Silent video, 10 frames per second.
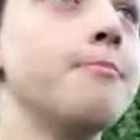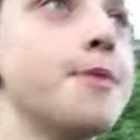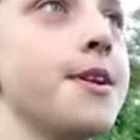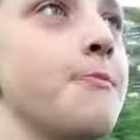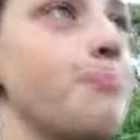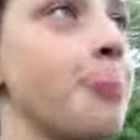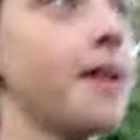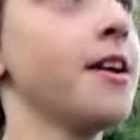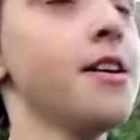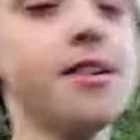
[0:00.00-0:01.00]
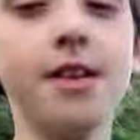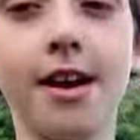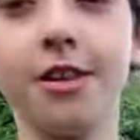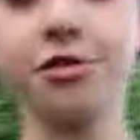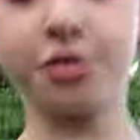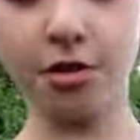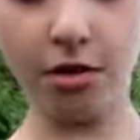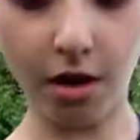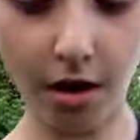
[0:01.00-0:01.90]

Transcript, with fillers: But yeah, so